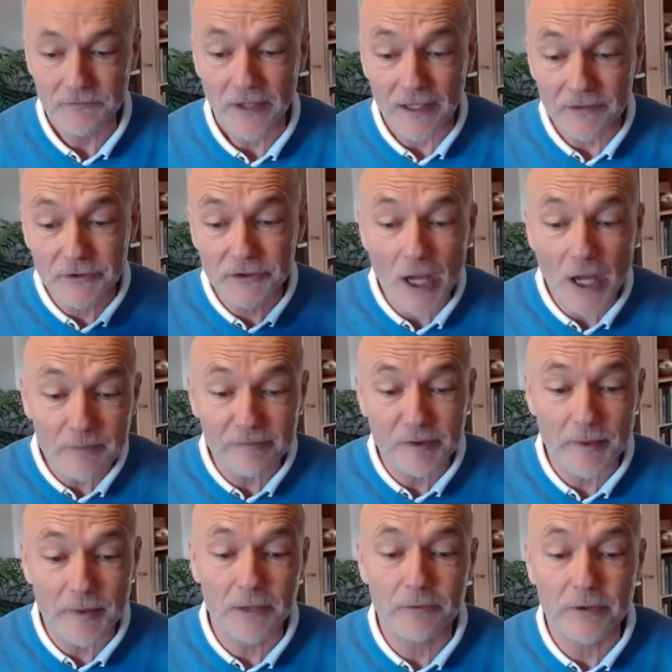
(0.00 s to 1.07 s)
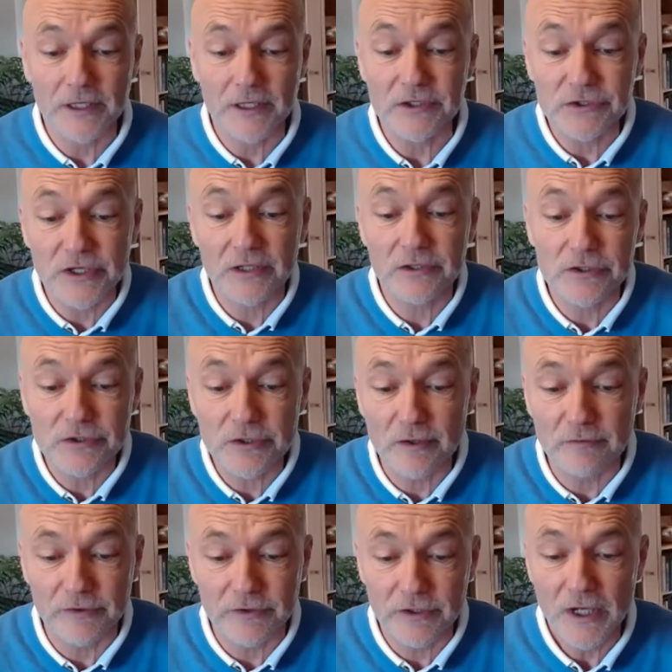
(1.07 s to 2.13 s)
At the time of the banquet, he sent the
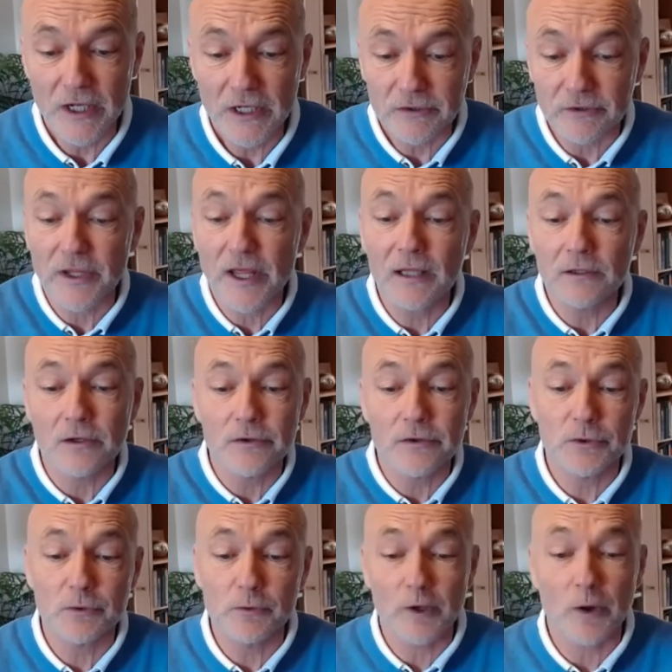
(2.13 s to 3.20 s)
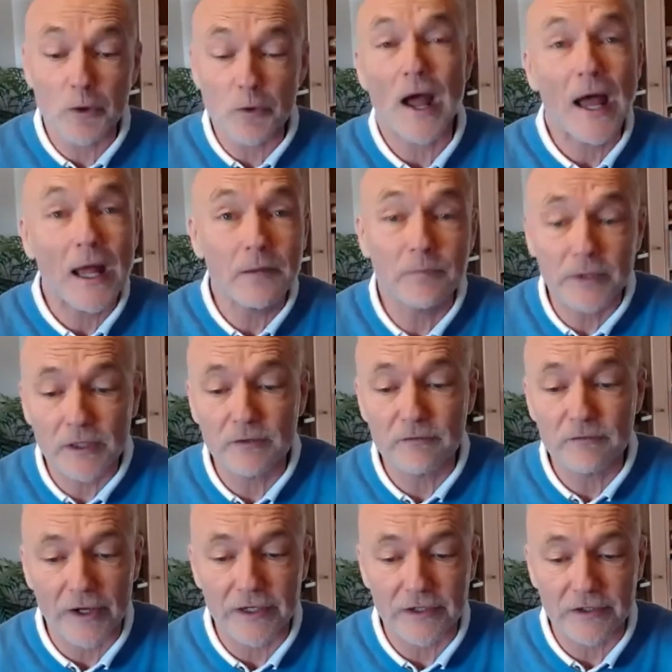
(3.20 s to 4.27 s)
servant to tell those who had been
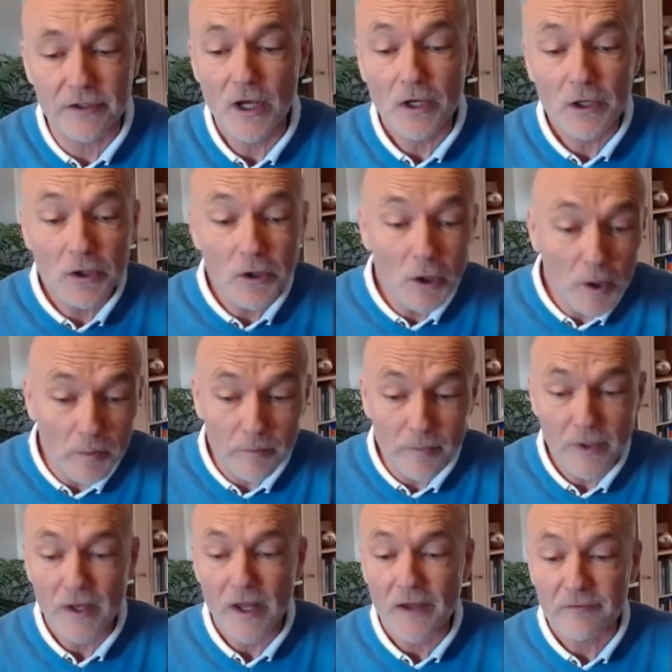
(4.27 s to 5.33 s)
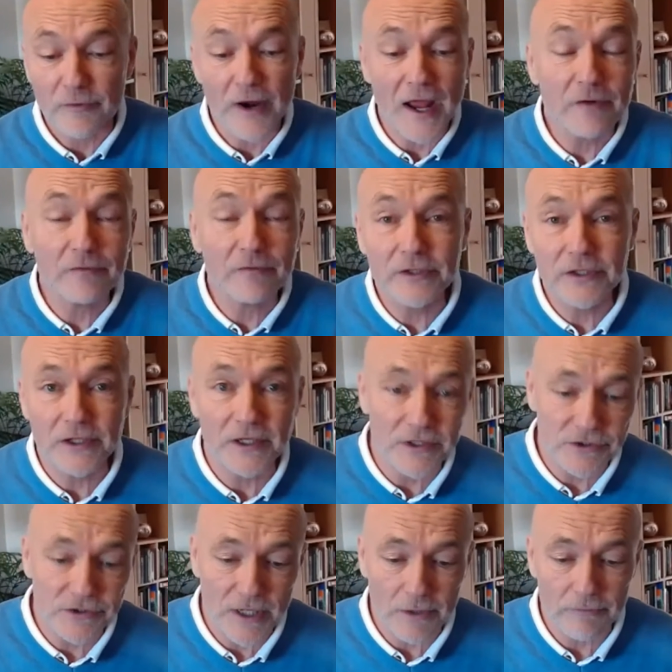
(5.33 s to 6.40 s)
invited, come, for everything
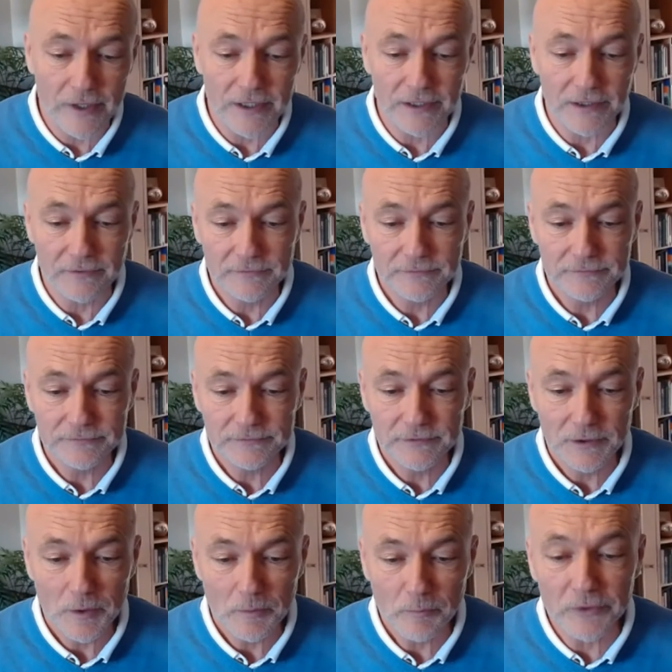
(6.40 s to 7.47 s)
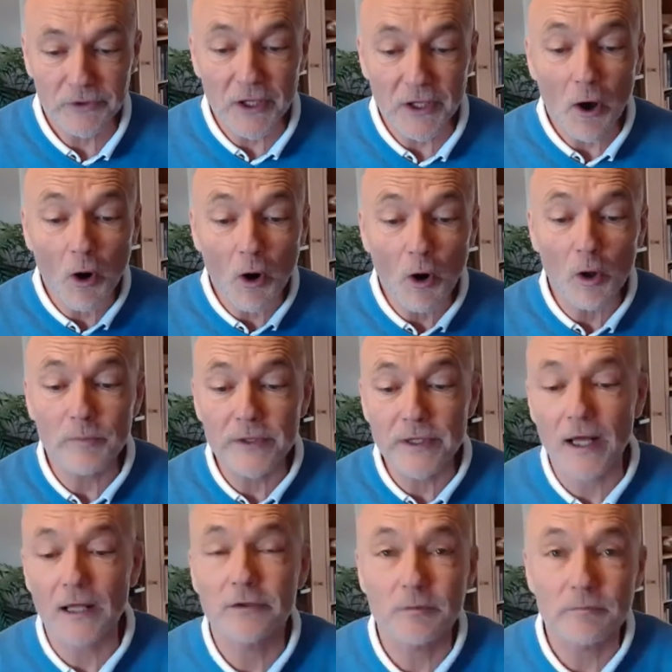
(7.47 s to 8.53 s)
is now ready. But they all
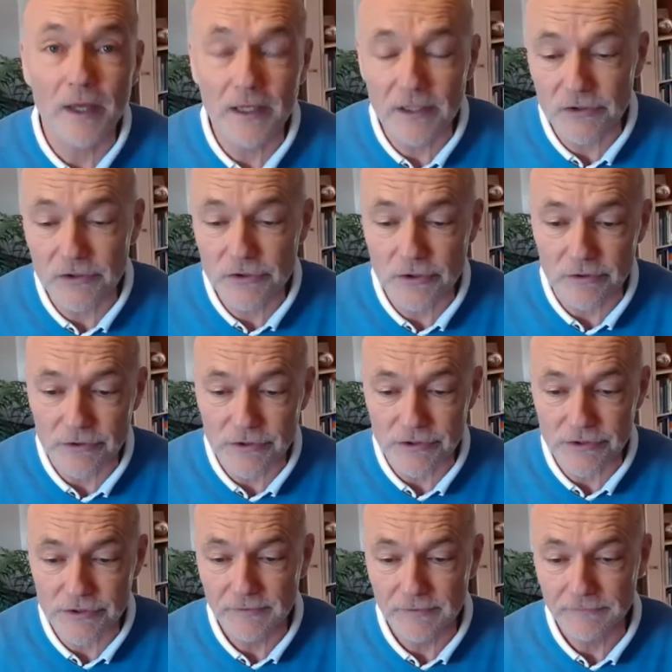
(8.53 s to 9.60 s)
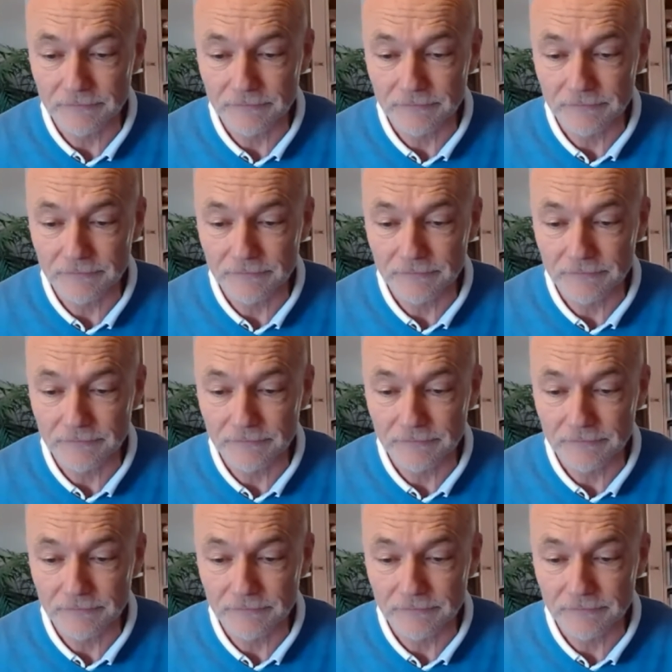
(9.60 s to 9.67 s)
began to make excuses.